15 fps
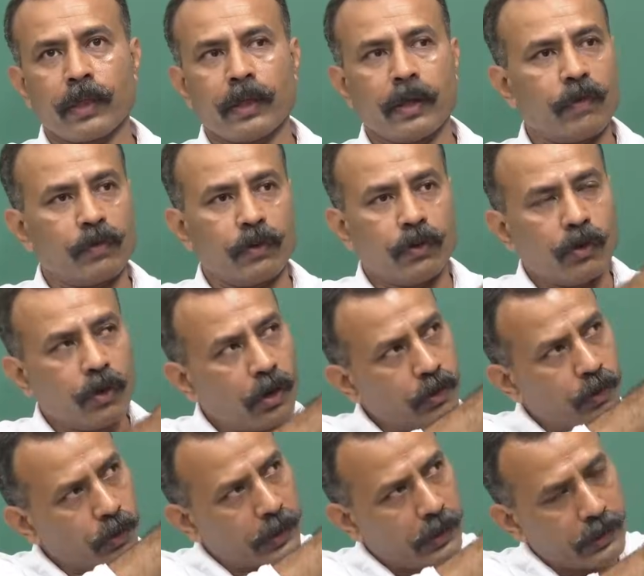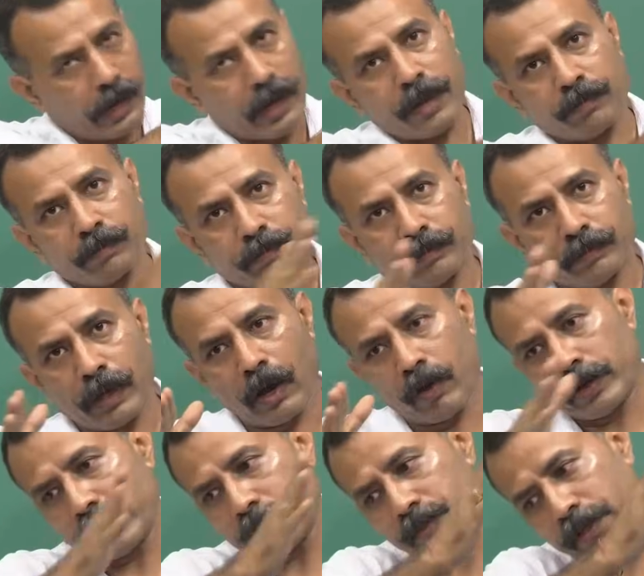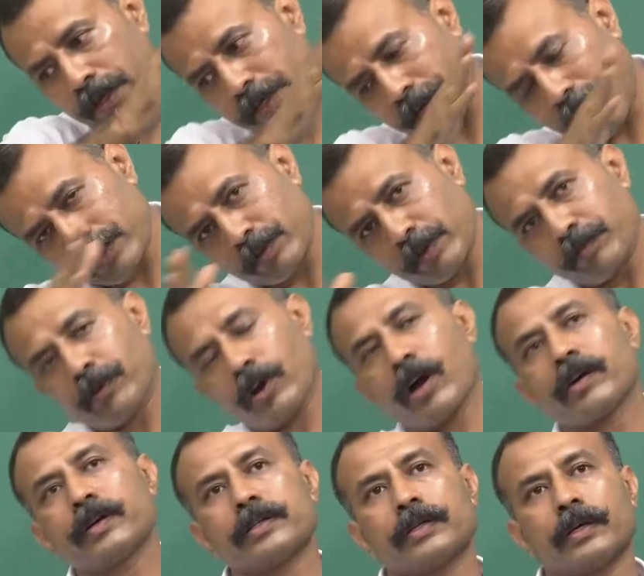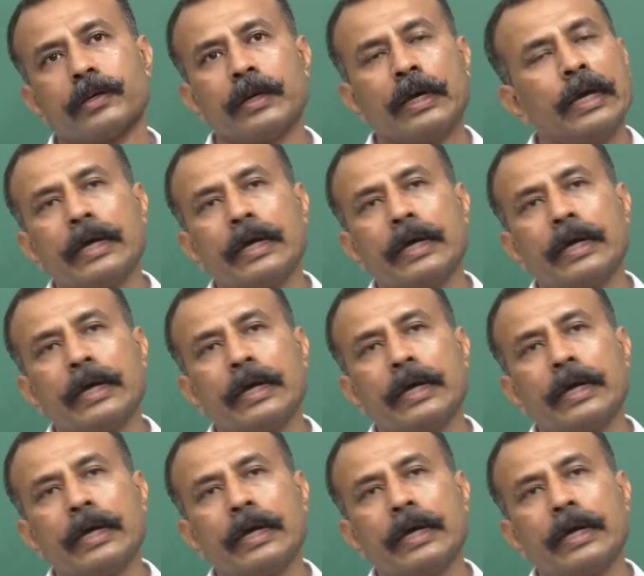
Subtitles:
if you do not know the time, how it has been progressing,